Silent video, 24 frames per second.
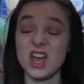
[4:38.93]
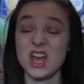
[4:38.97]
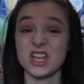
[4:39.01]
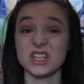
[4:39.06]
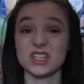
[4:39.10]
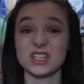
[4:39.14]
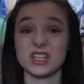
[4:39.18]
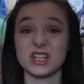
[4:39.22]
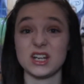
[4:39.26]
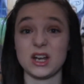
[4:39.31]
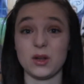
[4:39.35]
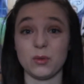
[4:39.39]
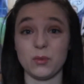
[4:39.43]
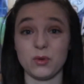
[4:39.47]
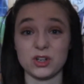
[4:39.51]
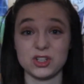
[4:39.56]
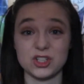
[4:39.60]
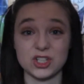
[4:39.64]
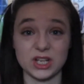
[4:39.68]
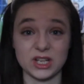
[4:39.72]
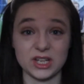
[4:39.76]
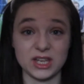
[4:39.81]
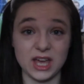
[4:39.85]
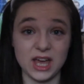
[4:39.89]
so then I'll watch
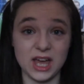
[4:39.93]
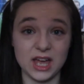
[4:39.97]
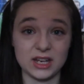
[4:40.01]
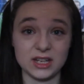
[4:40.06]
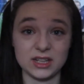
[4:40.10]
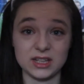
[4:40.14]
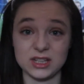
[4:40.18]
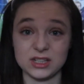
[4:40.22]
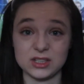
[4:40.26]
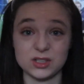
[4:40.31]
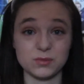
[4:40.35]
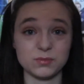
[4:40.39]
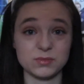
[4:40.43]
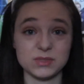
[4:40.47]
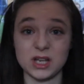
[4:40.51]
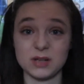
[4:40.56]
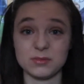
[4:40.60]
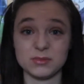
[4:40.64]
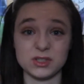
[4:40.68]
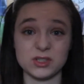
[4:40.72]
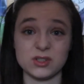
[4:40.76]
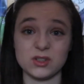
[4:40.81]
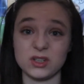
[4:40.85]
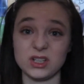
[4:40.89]
it again, and then
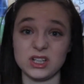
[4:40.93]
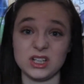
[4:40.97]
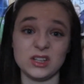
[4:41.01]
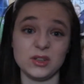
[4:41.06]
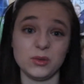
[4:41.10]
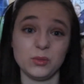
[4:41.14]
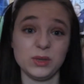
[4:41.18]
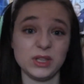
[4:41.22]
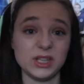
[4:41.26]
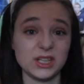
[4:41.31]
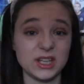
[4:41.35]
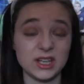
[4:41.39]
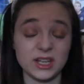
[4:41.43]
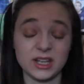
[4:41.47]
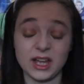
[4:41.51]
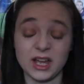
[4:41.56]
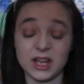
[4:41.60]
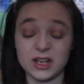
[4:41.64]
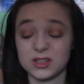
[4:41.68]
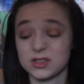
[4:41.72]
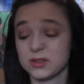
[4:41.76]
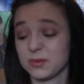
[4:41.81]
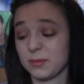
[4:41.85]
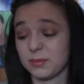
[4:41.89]
sometimes it's on in the week
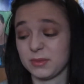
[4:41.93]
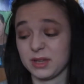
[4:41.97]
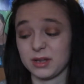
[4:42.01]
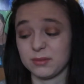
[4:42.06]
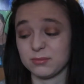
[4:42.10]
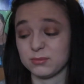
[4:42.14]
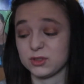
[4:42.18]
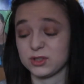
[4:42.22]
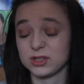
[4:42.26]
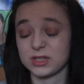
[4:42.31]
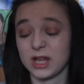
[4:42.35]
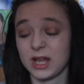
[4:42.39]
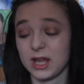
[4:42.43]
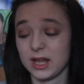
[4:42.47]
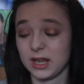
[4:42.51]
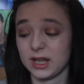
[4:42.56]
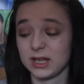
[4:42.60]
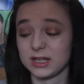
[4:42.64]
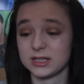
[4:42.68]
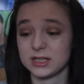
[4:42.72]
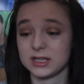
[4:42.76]
again, so I'm just like,